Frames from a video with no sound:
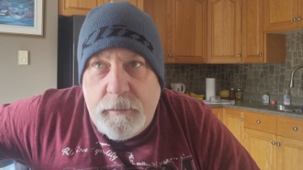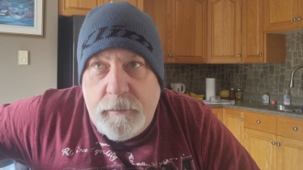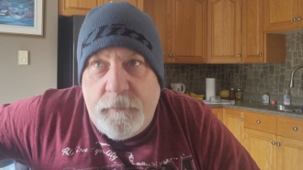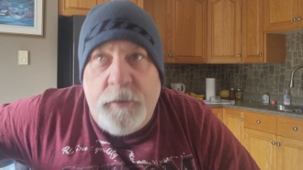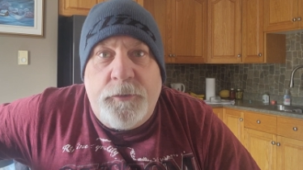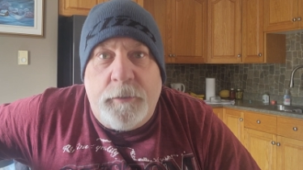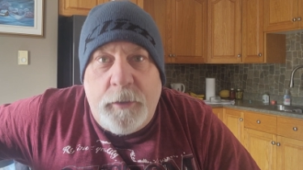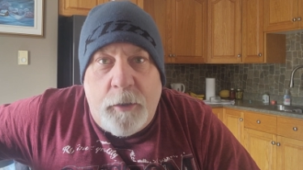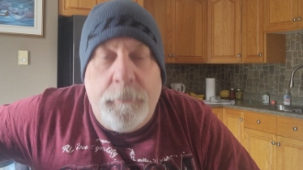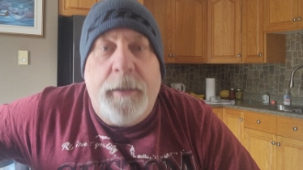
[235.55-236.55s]

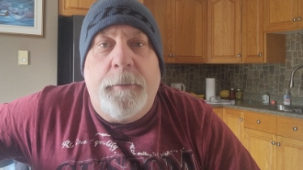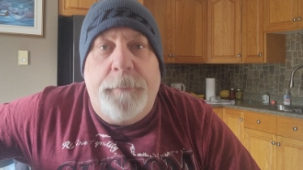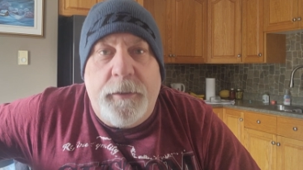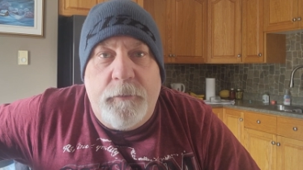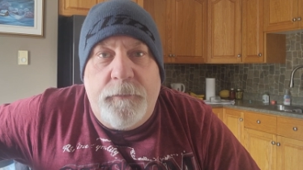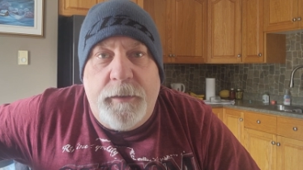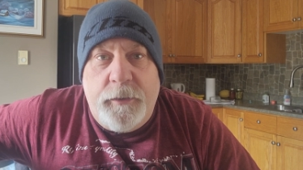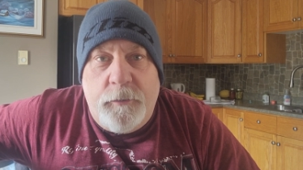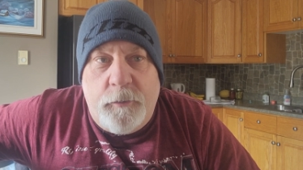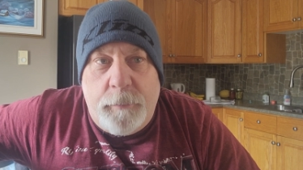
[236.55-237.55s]
eventually, I'll make a bigger
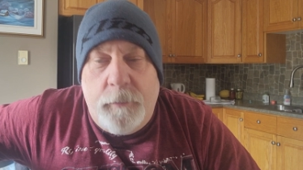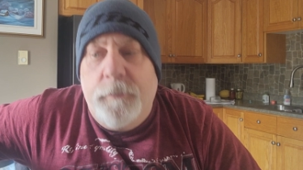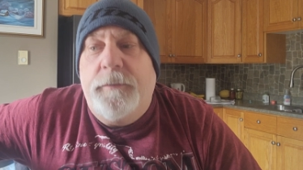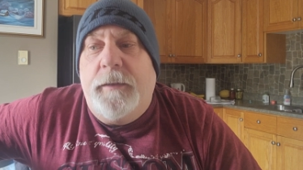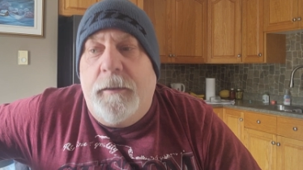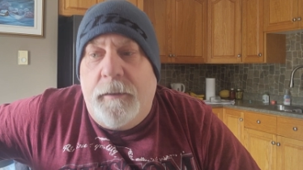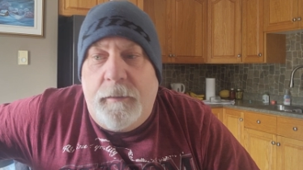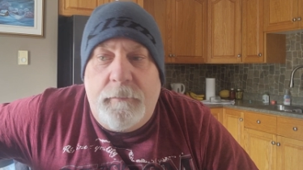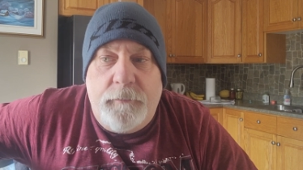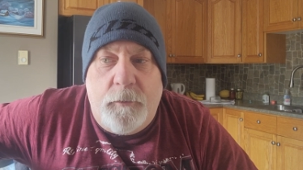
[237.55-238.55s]
video about uh,
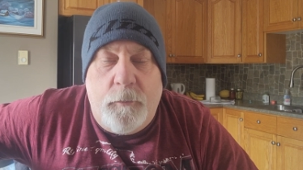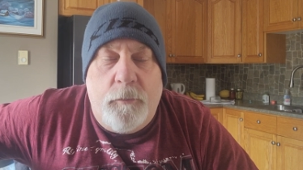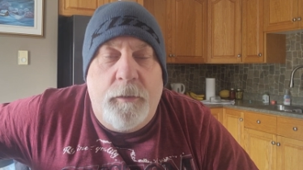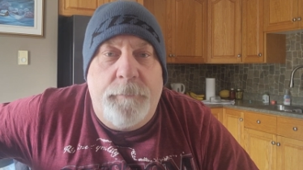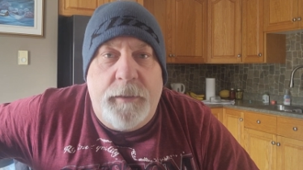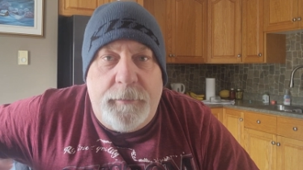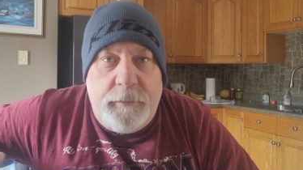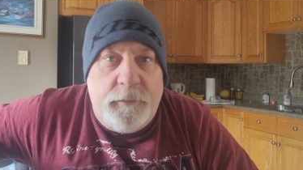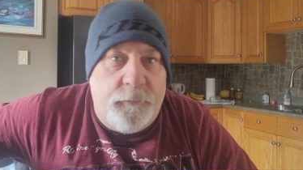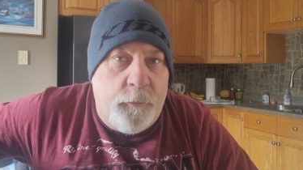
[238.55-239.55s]
the whole
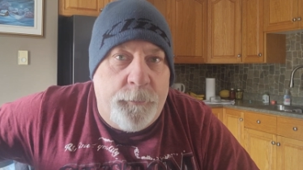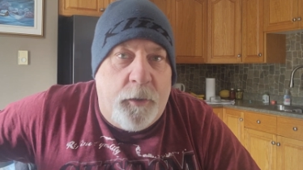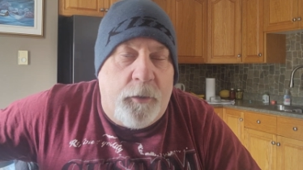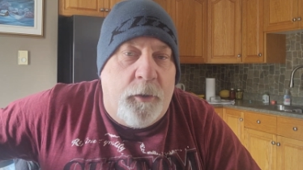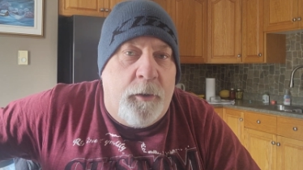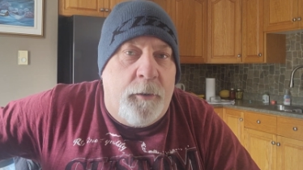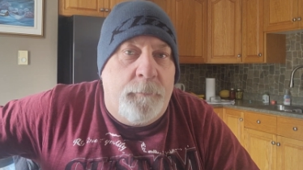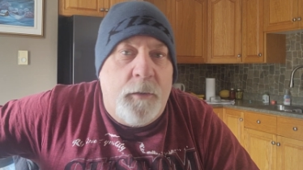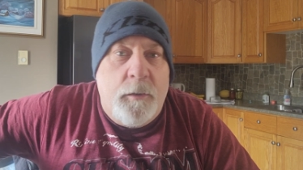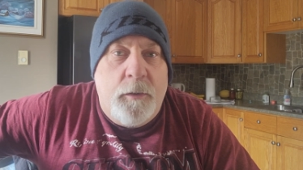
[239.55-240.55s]
nbtvforum.com,